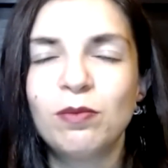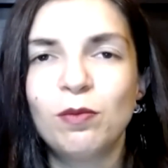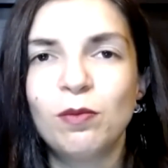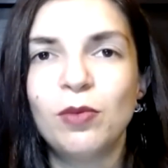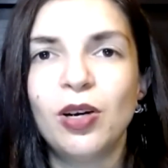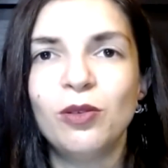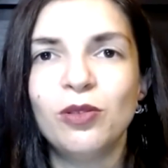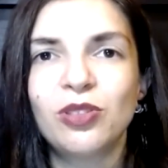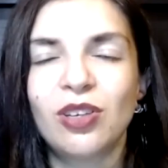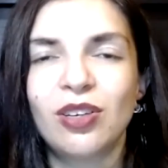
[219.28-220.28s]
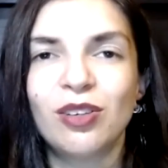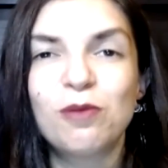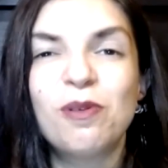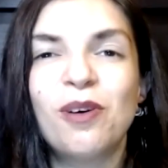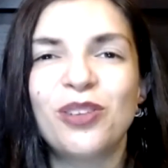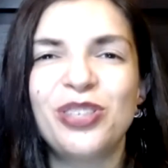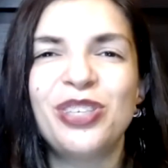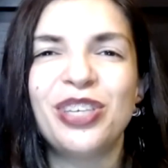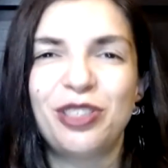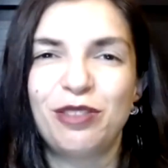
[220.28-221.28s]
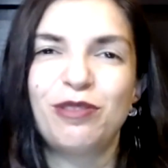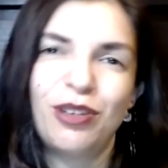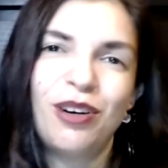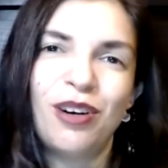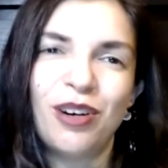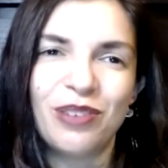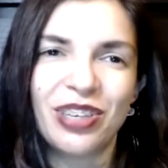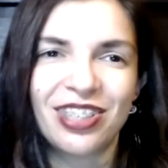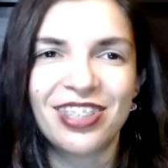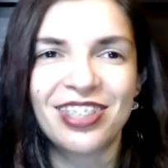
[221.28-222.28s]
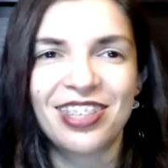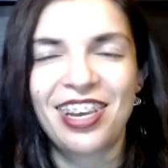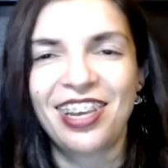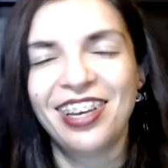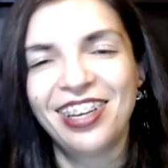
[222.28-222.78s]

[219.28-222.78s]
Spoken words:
both a quality and a flaw, we can say.